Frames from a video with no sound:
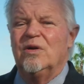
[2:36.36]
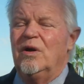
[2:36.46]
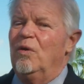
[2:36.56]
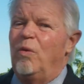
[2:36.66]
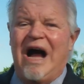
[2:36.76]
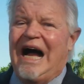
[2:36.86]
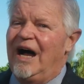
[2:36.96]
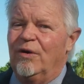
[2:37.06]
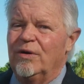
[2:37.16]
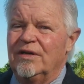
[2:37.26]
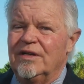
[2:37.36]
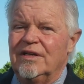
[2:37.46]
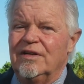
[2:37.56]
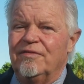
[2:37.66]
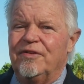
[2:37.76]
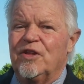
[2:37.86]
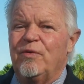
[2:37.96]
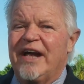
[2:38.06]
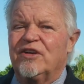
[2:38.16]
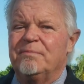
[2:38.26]
Wow. For the
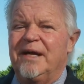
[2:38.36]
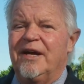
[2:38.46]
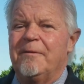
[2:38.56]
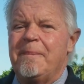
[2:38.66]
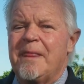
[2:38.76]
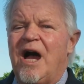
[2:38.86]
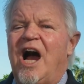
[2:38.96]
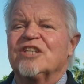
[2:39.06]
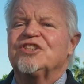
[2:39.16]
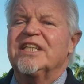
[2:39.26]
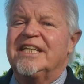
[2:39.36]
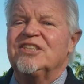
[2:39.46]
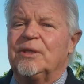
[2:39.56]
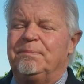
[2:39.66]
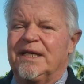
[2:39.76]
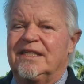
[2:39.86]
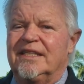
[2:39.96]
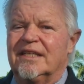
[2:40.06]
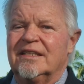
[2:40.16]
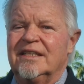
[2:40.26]
record, Mayor, arsenic is a big
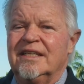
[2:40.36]
deal.